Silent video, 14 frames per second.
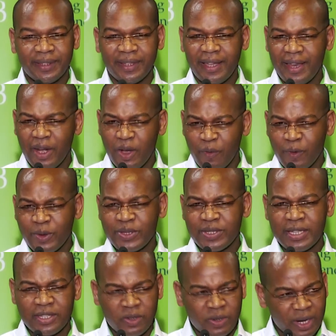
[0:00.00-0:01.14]
And of course,
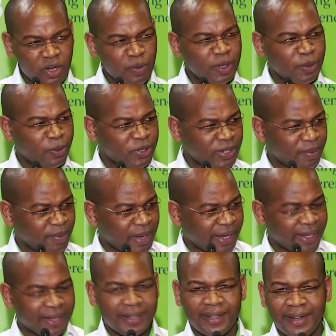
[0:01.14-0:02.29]
there's a little bit pushing
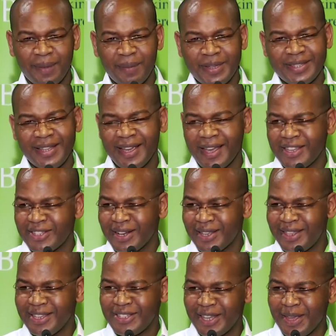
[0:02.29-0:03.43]
back. And I must thank Angela. I
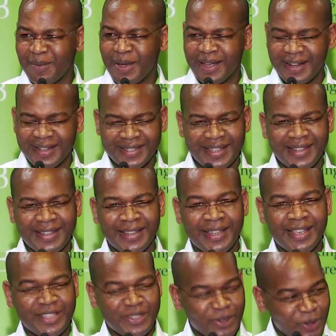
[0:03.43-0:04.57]
think she came back and said,
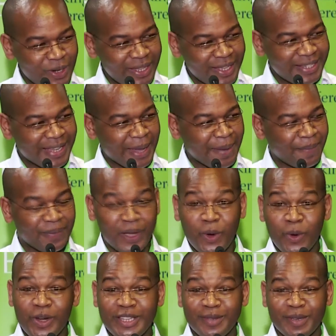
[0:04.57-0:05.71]
it's not only the time, the
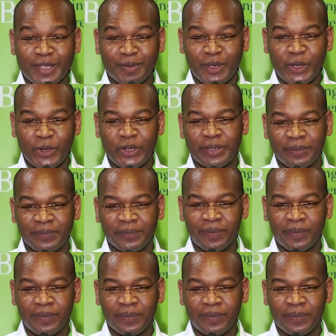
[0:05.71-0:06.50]
quality must be good.